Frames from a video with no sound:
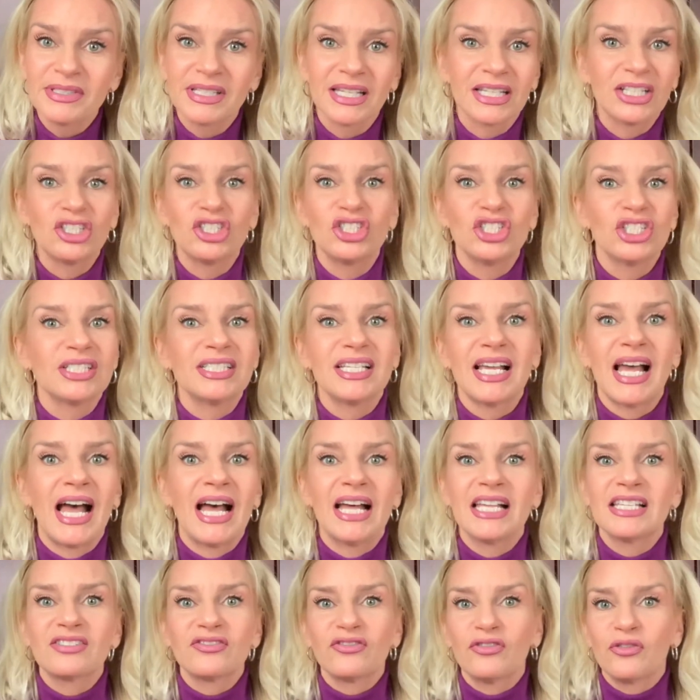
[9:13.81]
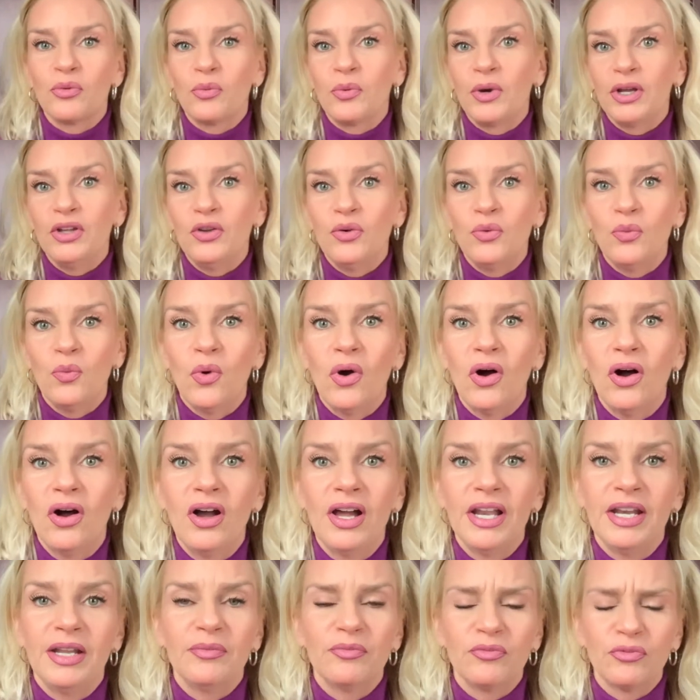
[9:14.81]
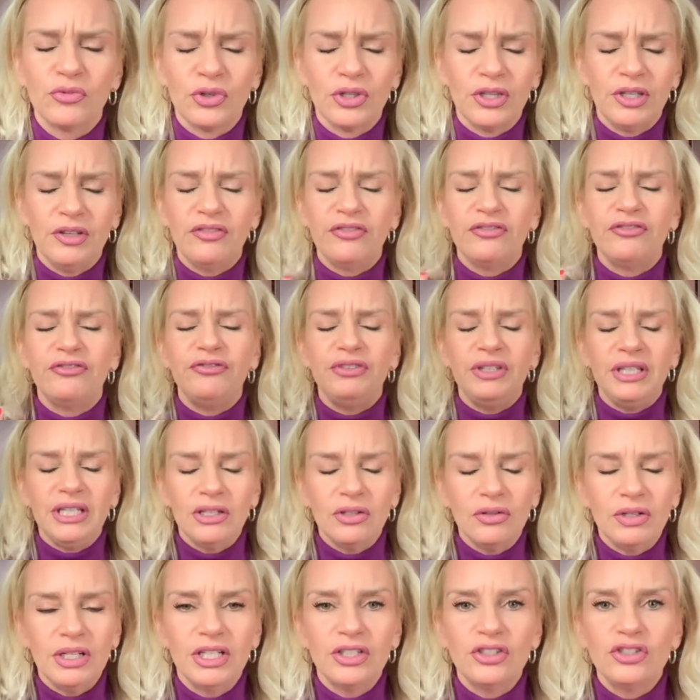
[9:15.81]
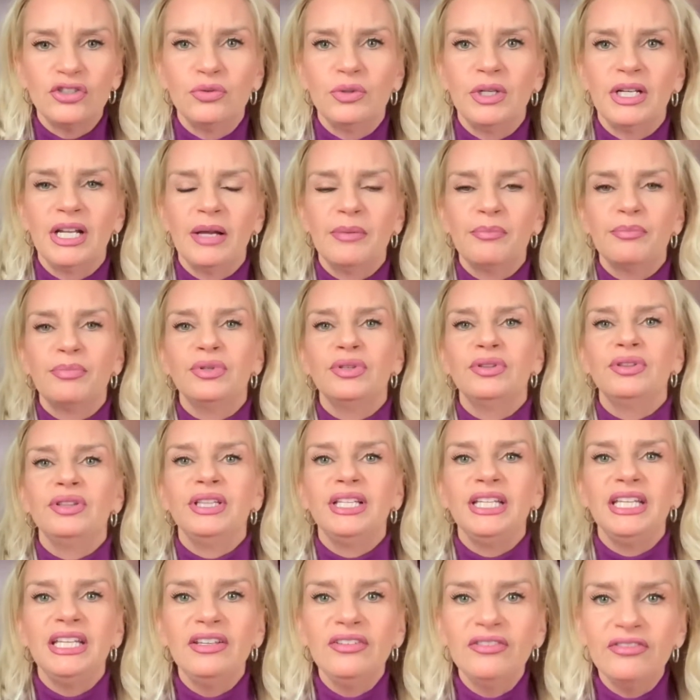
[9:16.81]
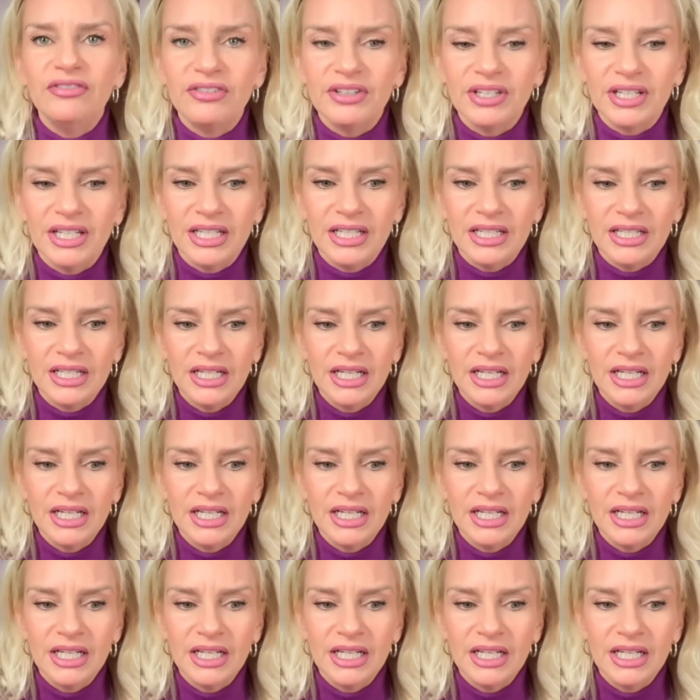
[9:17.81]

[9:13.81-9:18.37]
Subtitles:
Like, just ask for what you want and really feel into it and believe it.